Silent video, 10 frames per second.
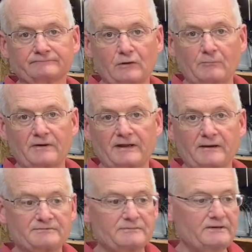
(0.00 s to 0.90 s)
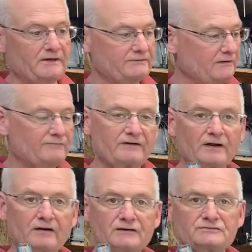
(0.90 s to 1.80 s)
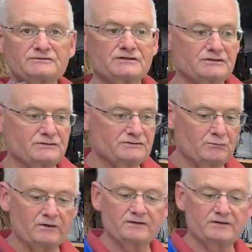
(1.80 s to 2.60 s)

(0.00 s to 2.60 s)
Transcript: hope I can help somebody out there if they are interested in using one